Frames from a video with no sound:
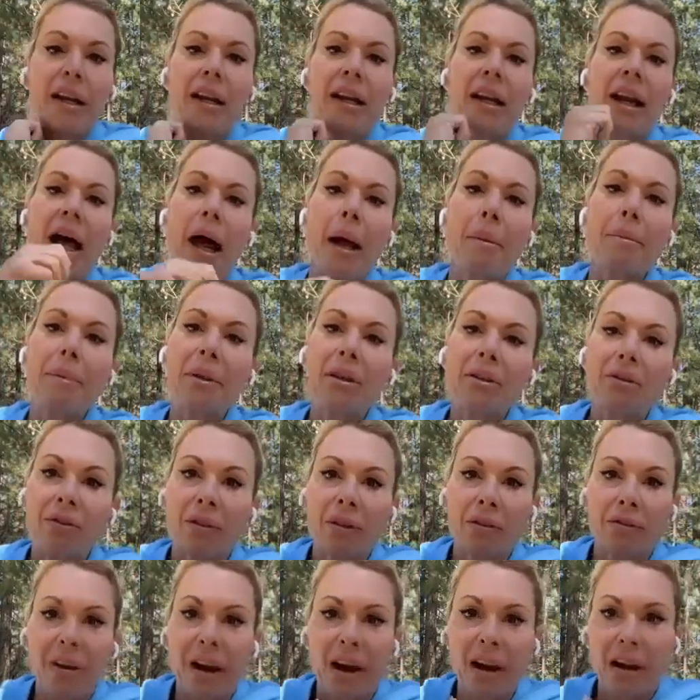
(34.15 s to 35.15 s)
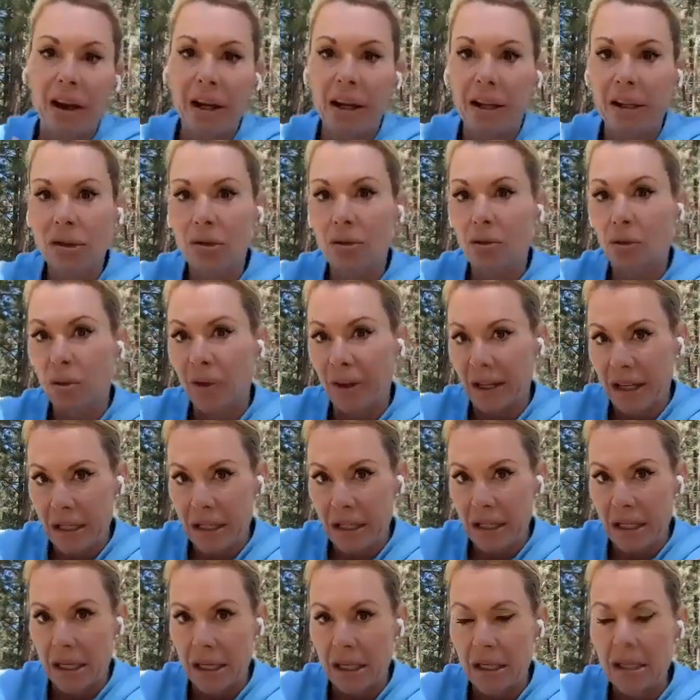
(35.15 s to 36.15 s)
And it happens for various
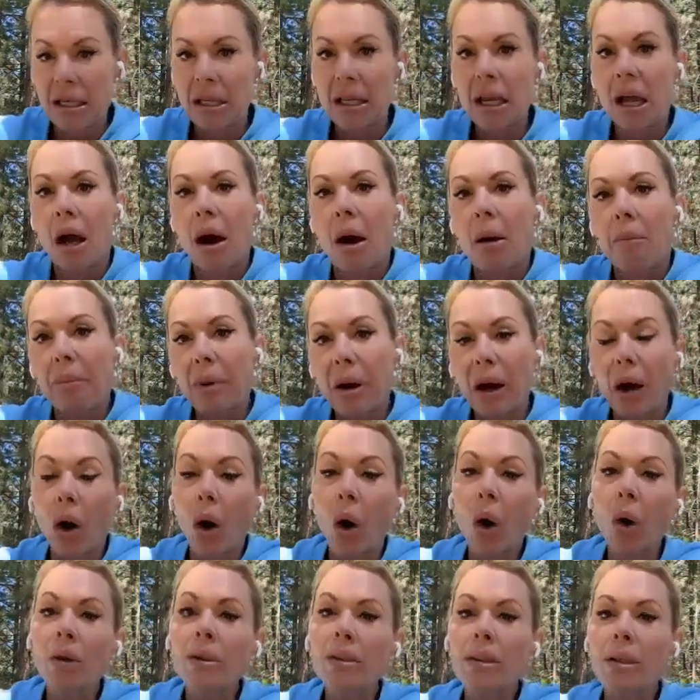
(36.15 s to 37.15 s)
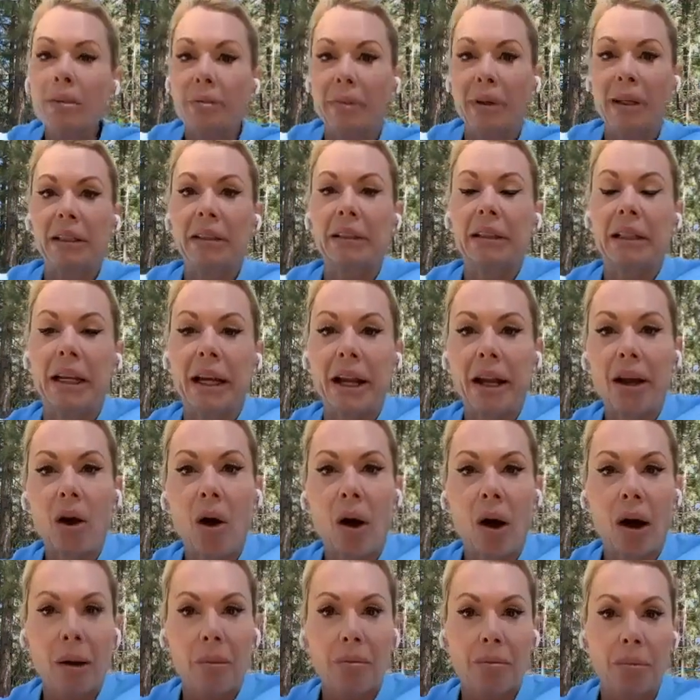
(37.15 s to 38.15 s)
reasons. But ultimately,
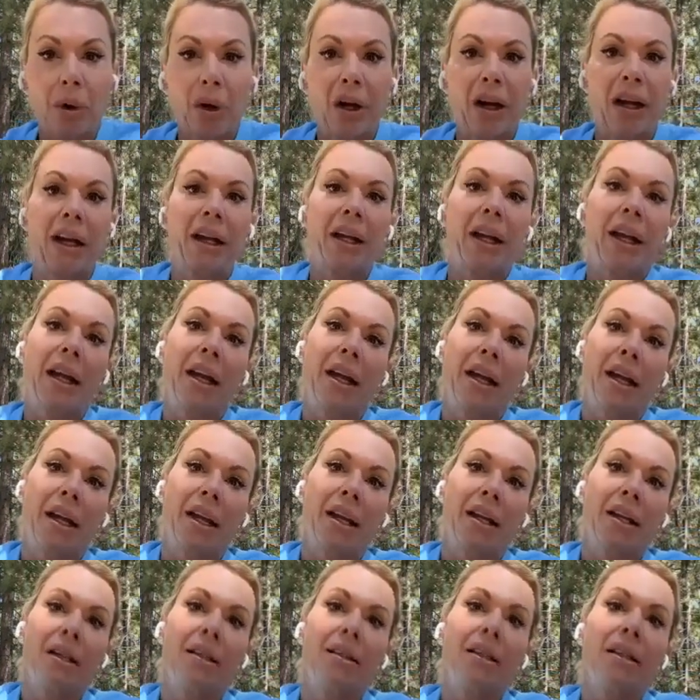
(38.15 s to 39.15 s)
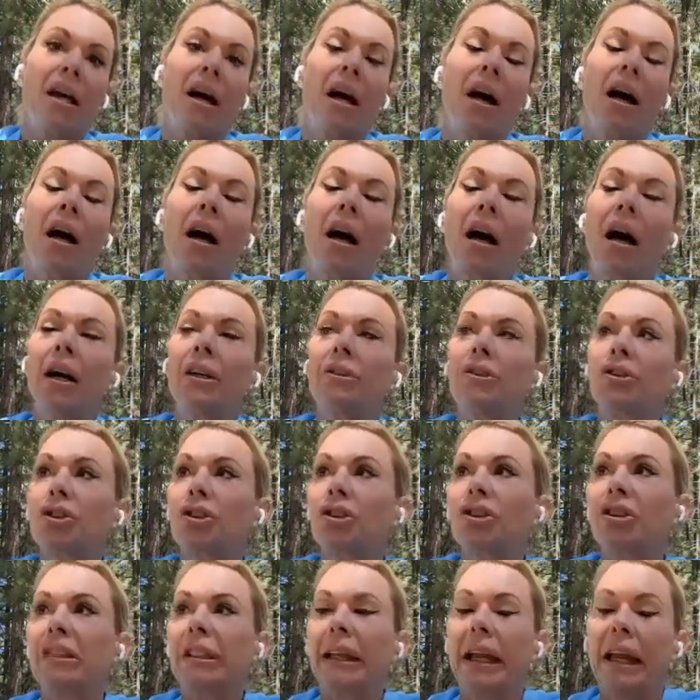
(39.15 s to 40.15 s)
heartbreak is
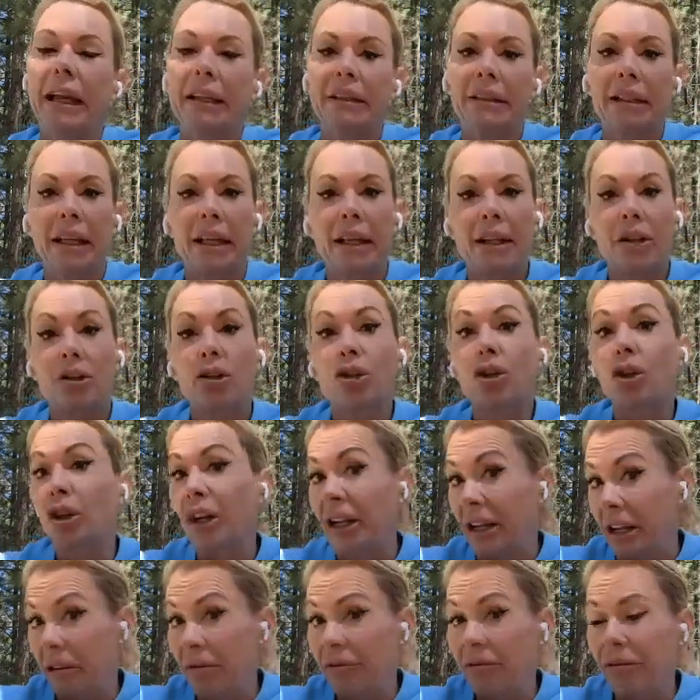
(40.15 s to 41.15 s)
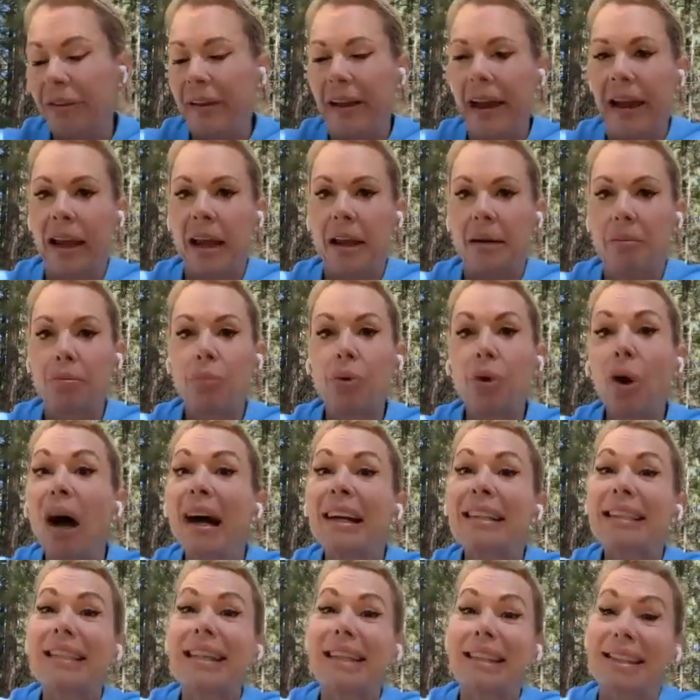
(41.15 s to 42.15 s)
understanding grief and
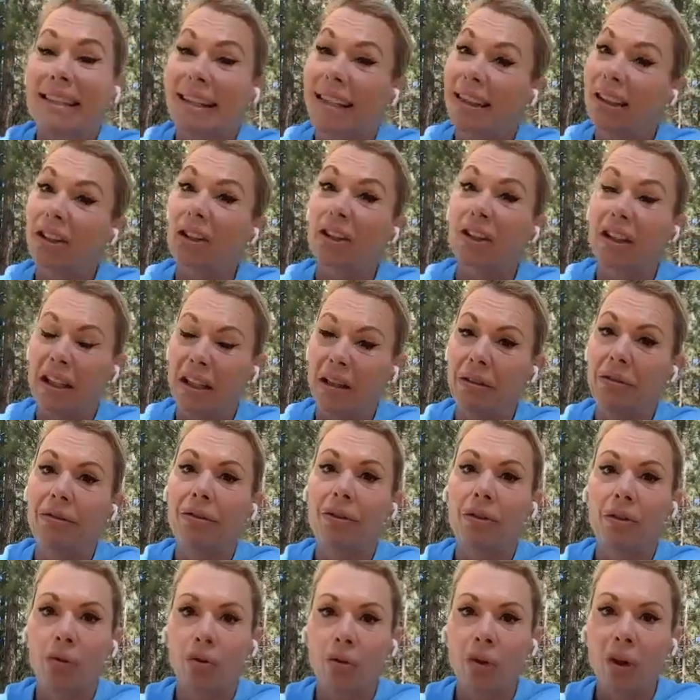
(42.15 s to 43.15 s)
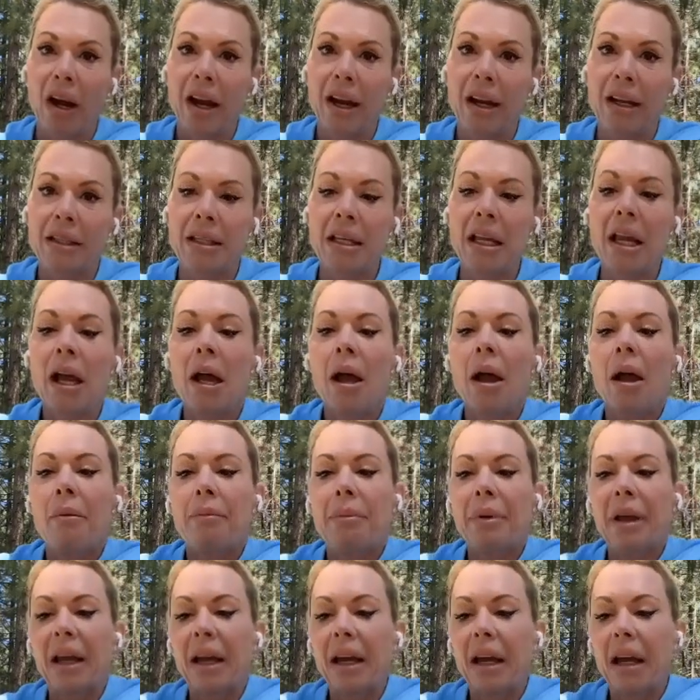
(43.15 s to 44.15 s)
processing grief, right?
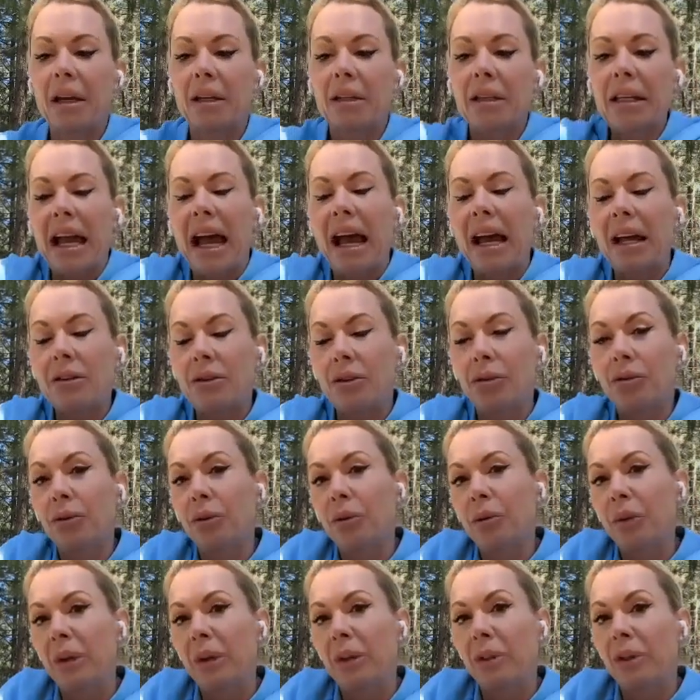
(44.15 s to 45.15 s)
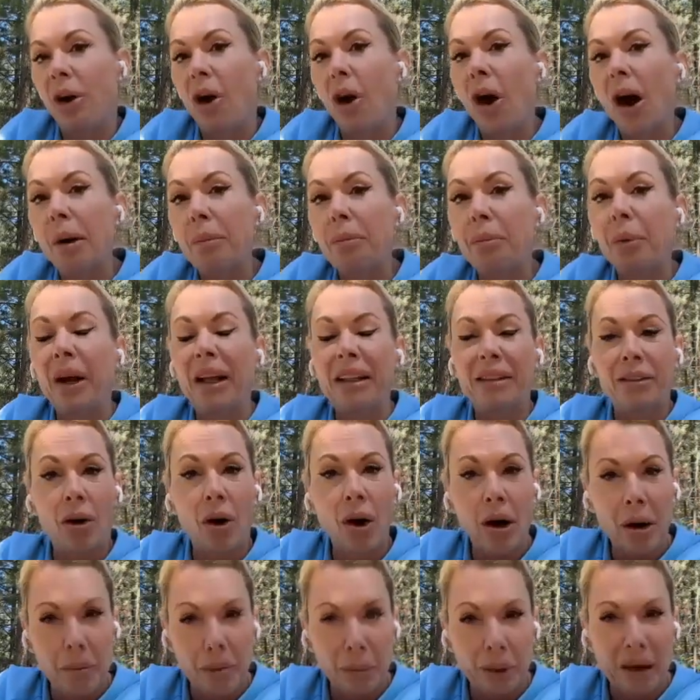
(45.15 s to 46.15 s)
Because through the
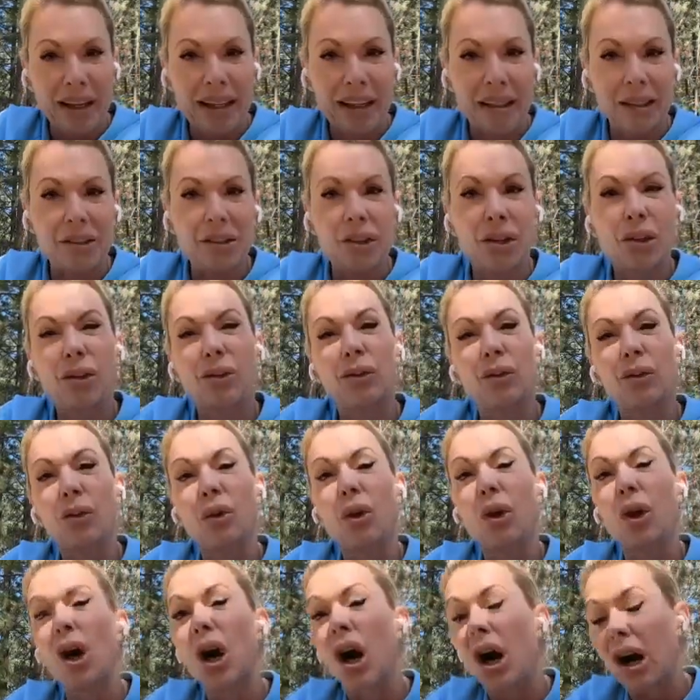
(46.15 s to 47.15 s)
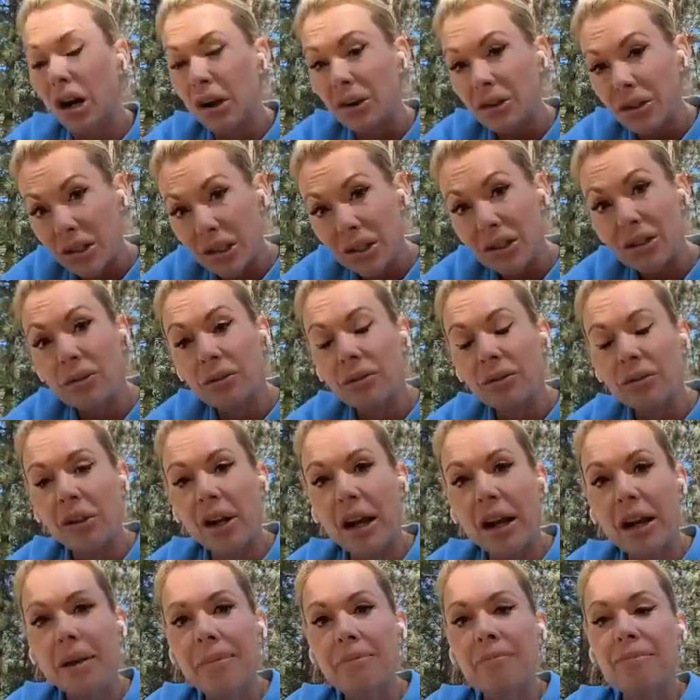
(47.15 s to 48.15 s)
heartbreak is through loss,
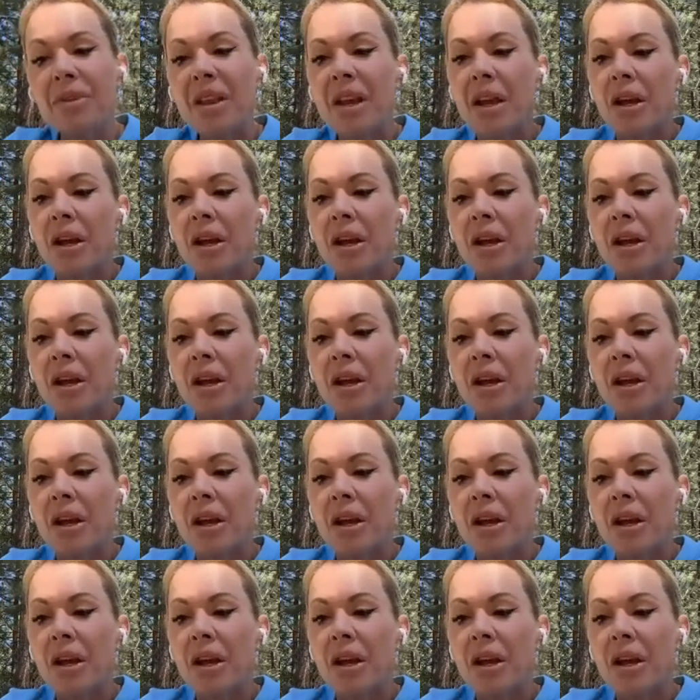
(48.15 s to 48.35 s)
right?